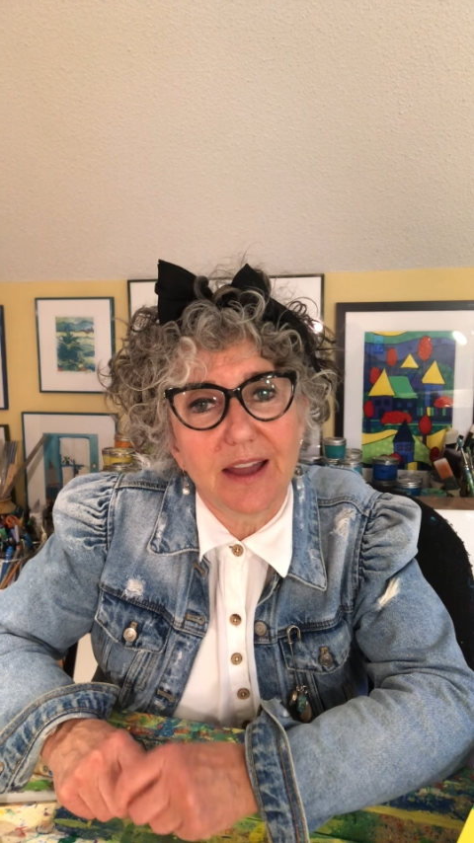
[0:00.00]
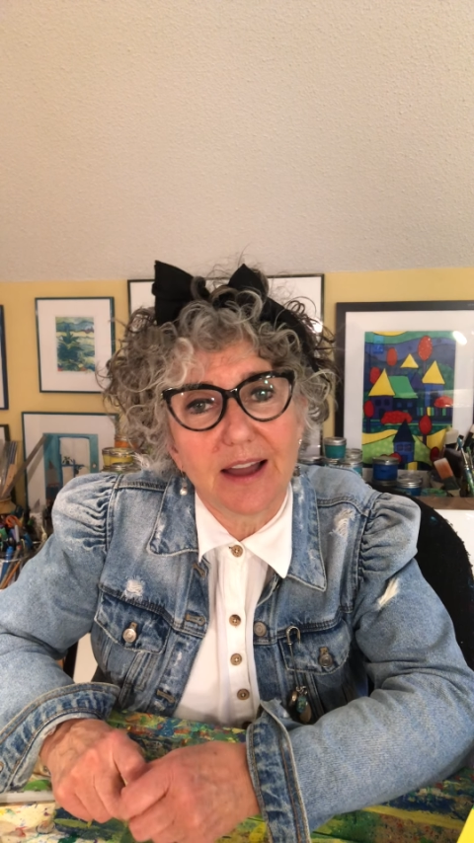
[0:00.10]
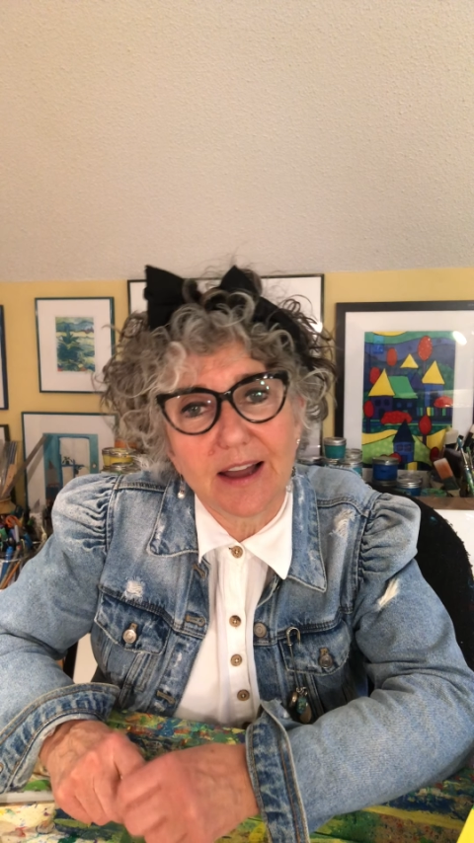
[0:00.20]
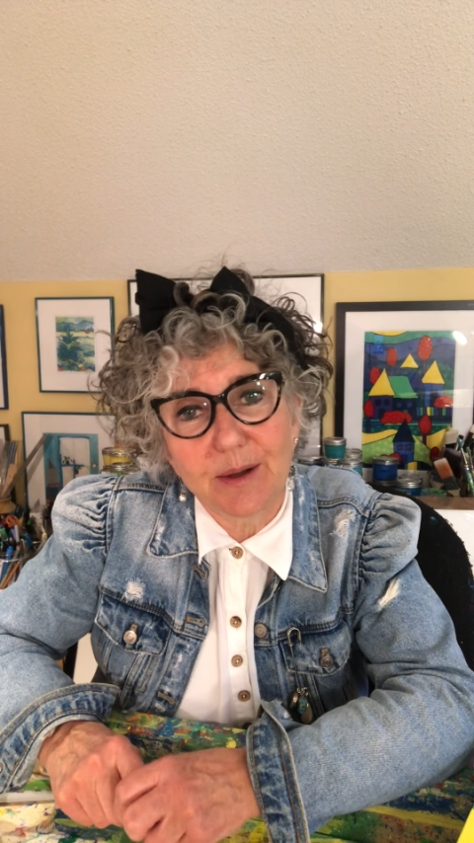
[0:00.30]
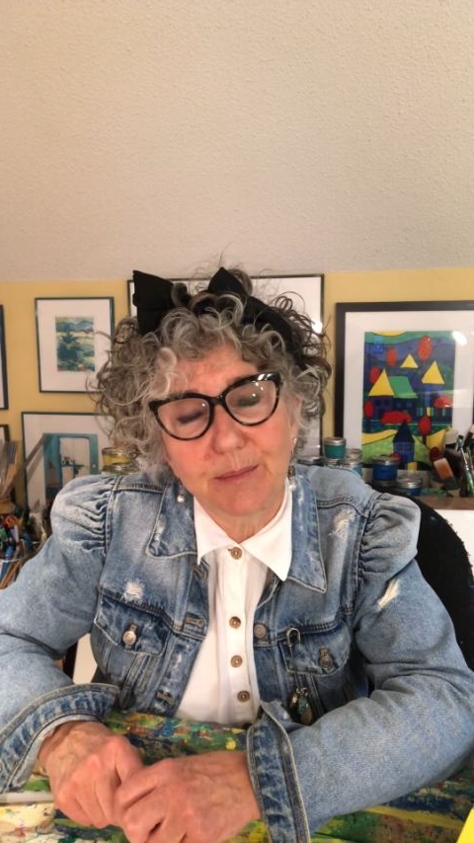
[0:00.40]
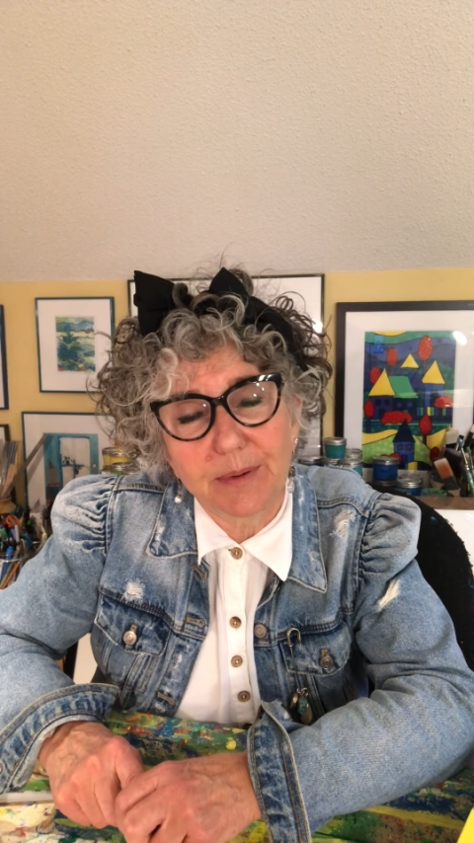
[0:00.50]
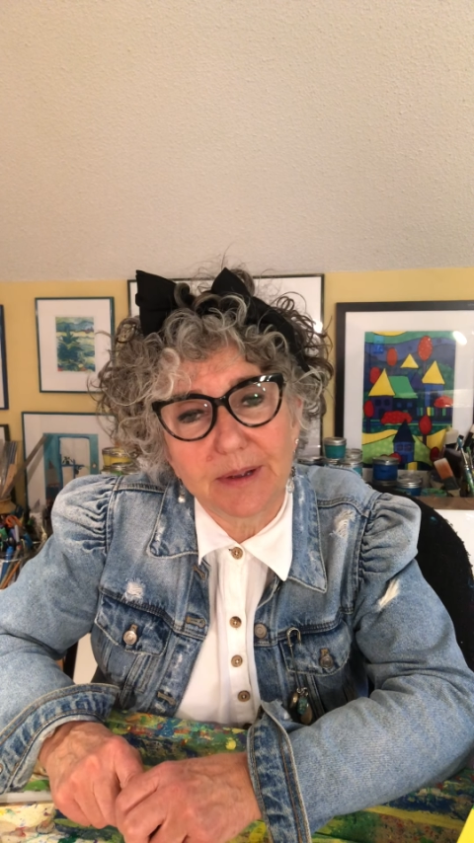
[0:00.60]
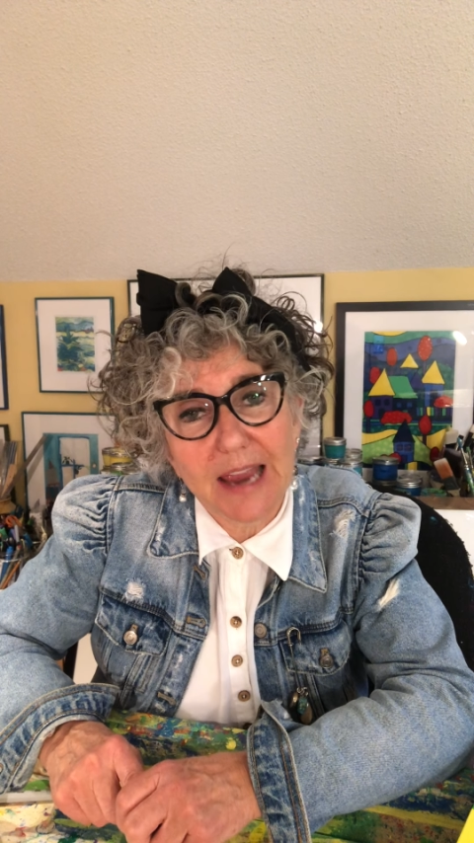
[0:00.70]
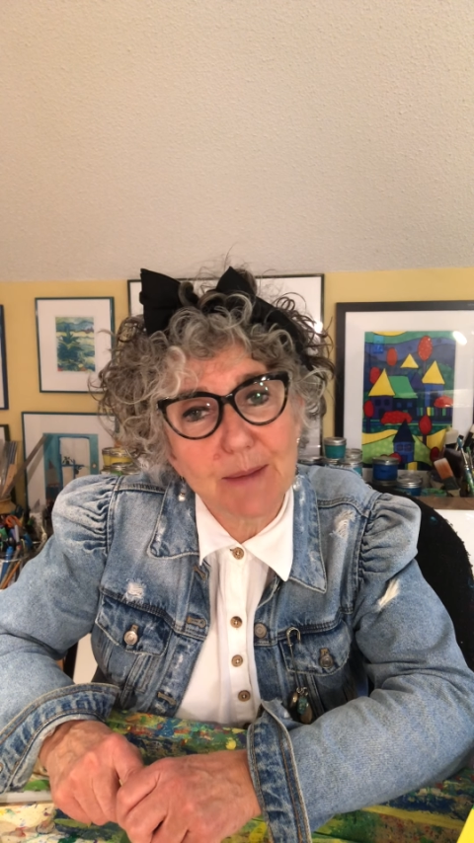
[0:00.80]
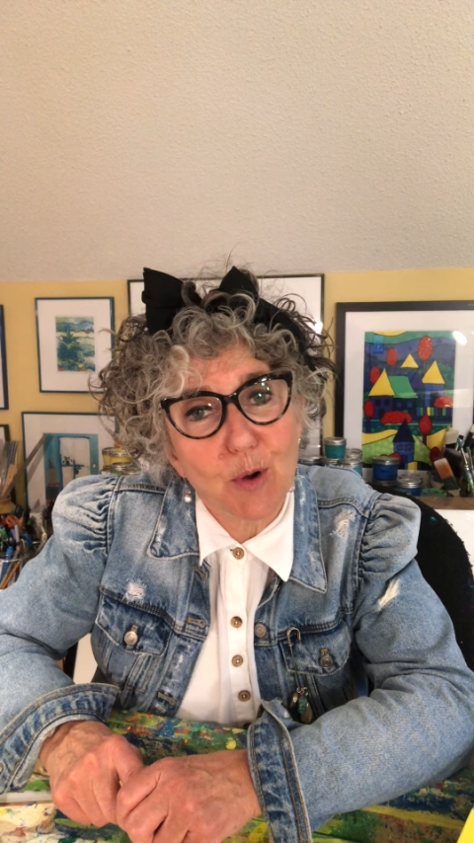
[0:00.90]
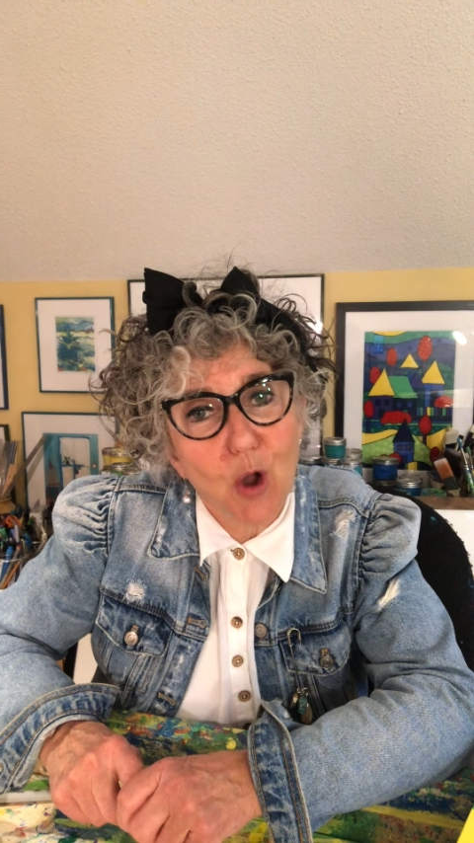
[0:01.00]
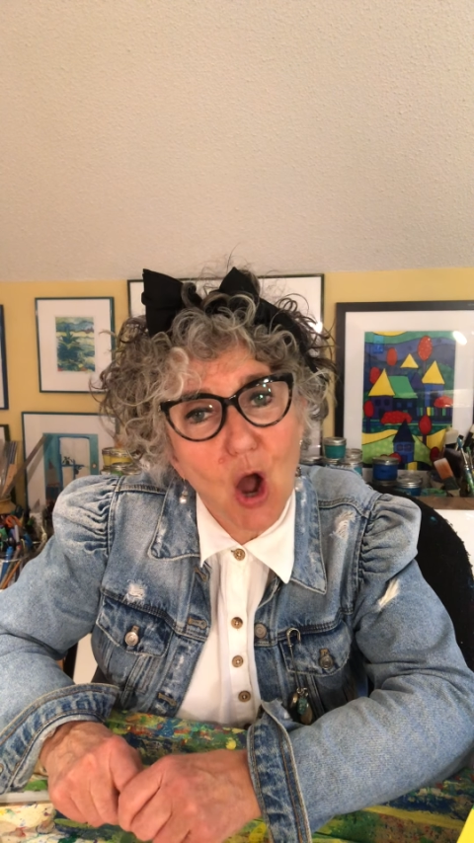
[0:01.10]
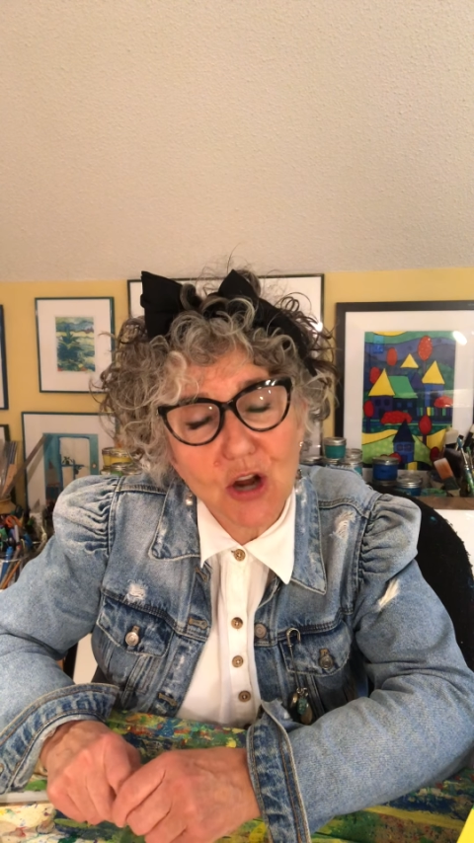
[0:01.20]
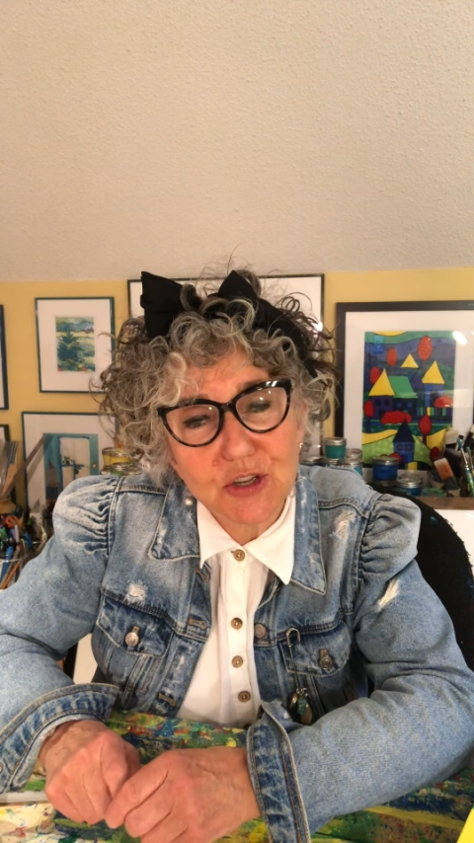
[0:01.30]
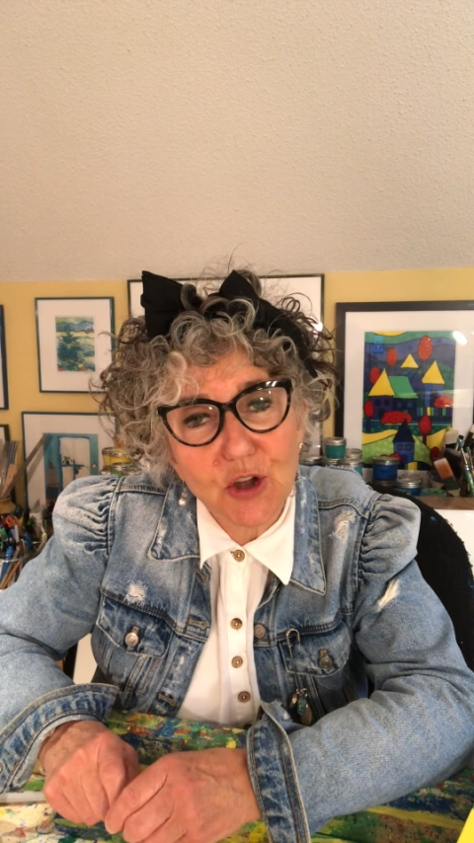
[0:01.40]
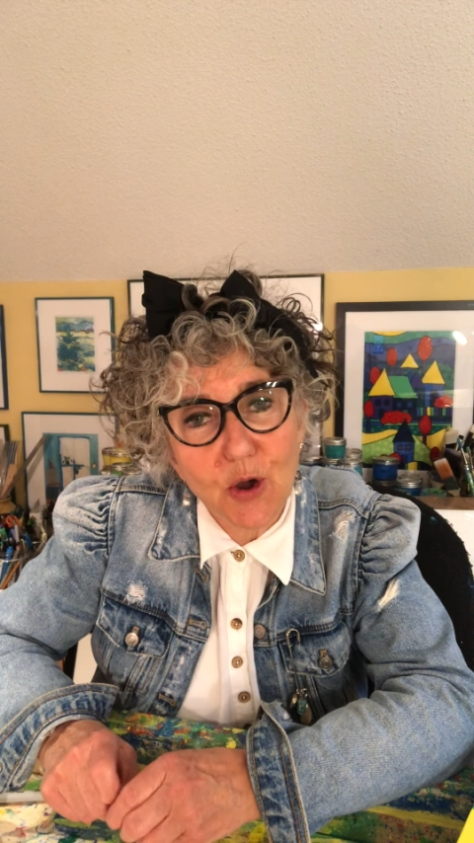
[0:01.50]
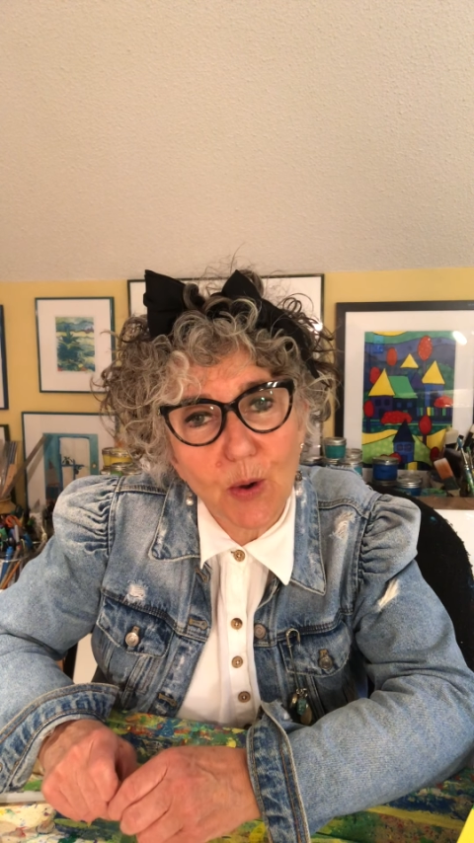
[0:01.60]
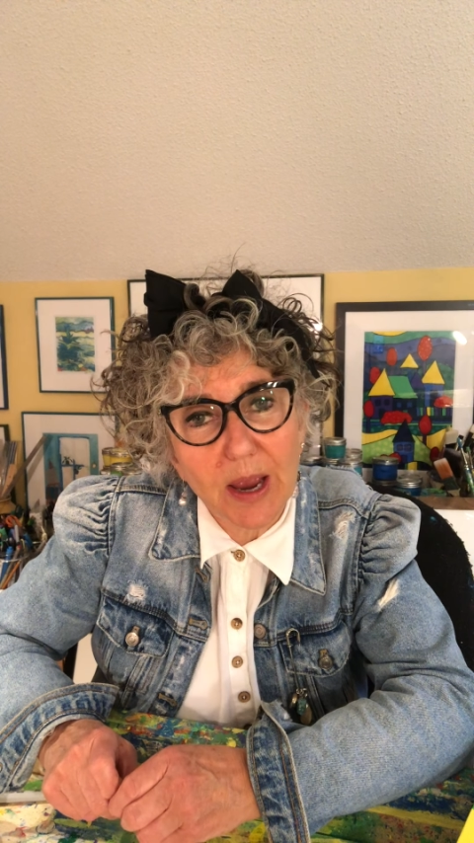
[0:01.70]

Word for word: um, Camp Oconto,